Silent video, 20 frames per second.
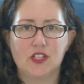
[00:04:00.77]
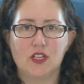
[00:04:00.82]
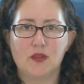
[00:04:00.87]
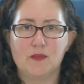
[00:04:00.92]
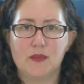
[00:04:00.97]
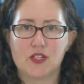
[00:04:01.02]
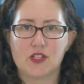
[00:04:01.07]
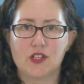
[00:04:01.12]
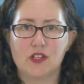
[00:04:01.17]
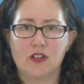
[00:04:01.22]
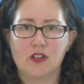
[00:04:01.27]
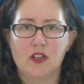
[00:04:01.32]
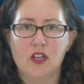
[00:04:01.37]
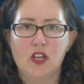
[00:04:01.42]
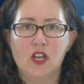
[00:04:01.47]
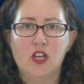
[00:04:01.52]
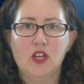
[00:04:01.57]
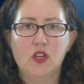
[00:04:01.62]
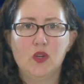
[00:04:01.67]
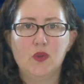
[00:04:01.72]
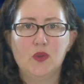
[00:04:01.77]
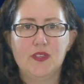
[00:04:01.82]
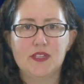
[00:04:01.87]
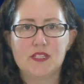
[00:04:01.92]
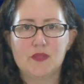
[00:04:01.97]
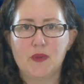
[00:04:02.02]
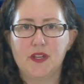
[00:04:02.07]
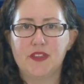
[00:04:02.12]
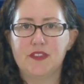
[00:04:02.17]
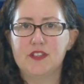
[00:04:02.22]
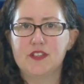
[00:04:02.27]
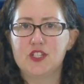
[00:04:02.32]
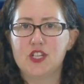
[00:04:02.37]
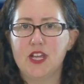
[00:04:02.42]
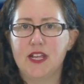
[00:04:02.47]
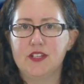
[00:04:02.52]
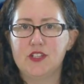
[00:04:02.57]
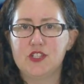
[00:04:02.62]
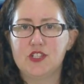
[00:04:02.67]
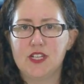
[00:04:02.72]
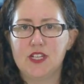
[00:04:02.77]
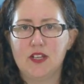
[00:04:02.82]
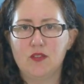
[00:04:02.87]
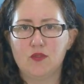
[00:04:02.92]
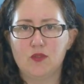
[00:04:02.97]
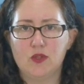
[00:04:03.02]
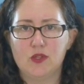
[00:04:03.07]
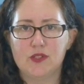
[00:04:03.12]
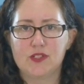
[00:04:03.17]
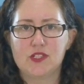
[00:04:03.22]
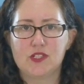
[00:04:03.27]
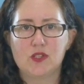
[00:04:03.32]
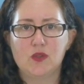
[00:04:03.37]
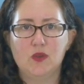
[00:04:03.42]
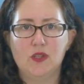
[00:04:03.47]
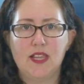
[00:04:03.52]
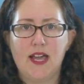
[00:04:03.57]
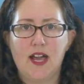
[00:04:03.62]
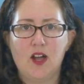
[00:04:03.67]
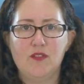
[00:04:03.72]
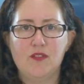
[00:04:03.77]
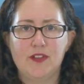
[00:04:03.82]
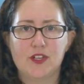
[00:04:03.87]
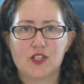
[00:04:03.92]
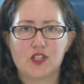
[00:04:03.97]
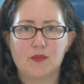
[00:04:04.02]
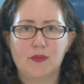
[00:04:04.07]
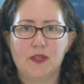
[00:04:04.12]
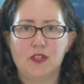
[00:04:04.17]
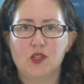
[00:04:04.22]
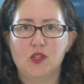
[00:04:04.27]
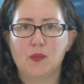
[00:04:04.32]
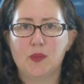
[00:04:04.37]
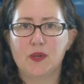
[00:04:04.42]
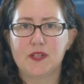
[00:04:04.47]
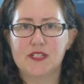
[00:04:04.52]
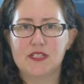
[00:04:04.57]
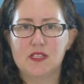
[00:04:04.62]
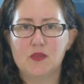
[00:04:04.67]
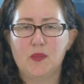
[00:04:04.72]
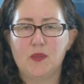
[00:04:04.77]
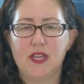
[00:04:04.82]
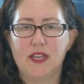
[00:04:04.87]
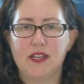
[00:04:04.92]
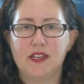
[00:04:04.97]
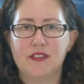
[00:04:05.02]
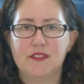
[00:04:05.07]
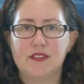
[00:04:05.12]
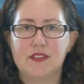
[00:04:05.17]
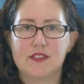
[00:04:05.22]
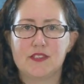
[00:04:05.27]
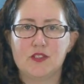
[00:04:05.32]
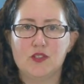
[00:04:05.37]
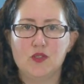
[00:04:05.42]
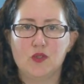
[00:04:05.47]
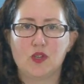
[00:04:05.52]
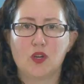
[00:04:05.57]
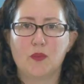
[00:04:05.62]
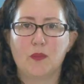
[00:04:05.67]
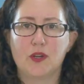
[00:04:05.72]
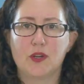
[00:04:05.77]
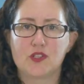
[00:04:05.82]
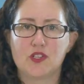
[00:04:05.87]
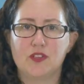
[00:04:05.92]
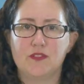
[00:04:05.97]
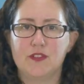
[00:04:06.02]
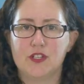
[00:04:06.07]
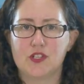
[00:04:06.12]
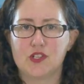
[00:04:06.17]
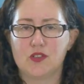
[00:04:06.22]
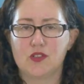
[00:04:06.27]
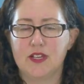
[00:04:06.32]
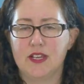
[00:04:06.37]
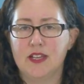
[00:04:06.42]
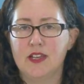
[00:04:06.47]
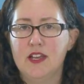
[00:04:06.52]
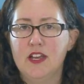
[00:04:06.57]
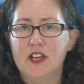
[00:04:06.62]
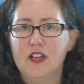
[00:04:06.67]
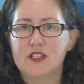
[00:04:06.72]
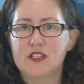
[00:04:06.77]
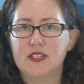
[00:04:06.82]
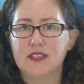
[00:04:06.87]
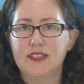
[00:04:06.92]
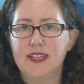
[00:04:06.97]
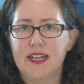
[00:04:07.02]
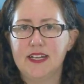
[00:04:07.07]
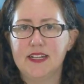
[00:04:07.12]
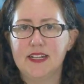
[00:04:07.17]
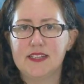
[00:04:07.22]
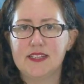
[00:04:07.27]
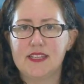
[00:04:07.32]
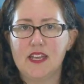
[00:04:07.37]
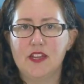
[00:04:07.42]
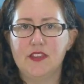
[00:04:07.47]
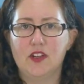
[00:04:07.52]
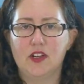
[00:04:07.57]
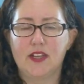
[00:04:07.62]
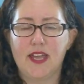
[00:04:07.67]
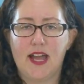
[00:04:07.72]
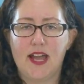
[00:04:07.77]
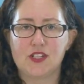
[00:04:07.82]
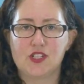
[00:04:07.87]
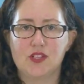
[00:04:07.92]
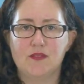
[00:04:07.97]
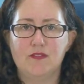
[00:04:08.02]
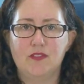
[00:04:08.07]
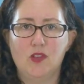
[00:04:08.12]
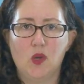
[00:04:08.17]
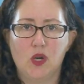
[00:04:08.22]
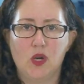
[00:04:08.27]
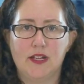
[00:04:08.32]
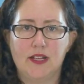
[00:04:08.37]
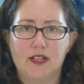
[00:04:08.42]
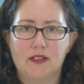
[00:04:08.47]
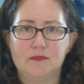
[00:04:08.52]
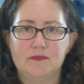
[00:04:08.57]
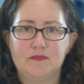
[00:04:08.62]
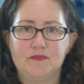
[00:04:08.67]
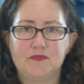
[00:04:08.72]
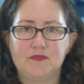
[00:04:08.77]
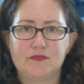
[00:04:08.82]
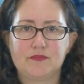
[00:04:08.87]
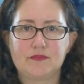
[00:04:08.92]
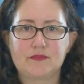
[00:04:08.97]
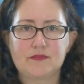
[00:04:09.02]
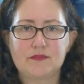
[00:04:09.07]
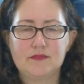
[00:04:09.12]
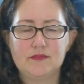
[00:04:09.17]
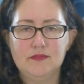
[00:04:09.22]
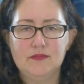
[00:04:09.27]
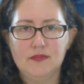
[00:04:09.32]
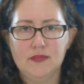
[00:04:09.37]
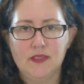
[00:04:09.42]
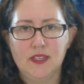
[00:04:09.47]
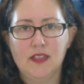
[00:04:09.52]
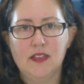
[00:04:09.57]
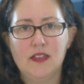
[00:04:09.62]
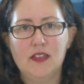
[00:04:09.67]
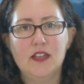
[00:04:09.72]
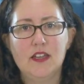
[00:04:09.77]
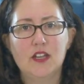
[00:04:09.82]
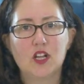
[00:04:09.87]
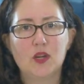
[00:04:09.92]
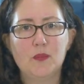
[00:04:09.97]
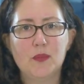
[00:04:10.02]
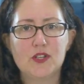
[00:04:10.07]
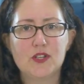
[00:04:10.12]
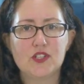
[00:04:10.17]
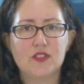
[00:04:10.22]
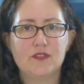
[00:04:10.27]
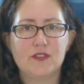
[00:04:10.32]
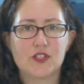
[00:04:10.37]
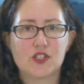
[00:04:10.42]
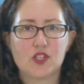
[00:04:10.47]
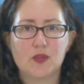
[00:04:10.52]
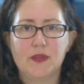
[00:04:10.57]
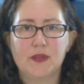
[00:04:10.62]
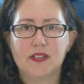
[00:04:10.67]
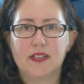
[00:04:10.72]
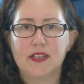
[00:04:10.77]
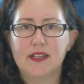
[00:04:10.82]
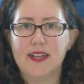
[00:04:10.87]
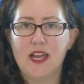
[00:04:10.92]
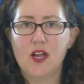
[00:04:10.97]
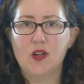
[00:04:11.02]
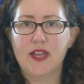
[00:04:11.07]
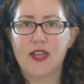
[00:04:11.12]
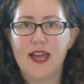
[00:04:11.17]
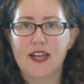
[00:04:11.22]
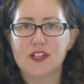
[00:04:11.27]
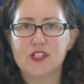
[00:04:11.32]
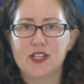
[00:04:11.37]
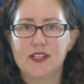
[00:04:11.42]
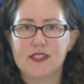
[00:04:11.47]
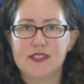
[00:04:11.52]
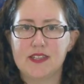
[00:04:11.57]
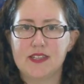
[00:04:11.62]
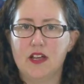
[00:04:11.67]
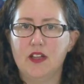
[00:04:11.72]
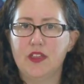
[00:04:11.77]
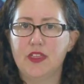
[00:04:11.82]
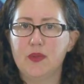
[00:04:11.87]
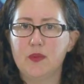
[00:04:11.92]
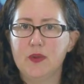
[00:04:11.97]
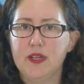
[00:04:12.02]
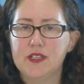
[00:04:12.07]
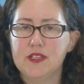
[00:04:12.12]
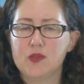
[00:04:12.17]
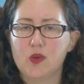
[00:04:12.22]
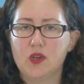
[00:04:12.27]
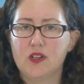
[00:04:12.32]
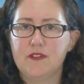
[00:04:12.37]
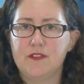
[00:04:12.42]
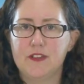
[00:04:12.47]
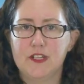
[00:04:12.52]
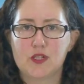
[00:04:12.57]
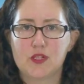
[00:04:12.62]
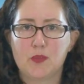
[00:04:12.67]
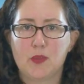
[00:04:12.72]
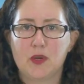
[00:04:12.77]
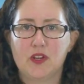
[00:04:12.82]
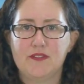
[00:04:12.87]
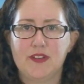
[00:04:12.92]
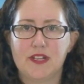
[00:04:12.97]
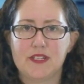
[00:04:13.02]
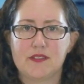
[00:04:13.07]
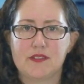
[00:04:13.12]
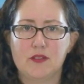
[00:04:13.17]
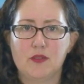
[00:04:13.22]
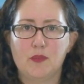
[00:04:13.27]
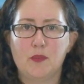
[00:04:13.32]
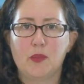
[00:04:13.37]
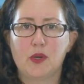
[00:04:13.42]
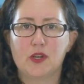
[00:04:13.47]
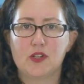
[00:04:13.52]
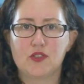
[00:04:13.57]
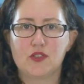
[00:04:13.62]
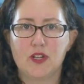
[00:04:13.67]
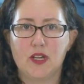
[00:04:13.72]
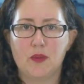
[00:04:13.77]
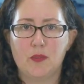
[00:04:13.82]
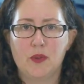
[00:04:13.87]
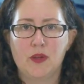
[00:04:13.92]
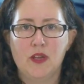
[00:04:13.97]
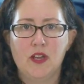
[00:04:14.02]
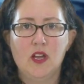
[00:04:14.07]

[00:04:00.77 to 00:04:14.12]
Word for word: Commission, who this month changed state rules to allow fishermen who participate in this new commercial fishery to land and sell their catch in Florida. Commercial fishermen can now catch and sell three swordfish per vessel per trip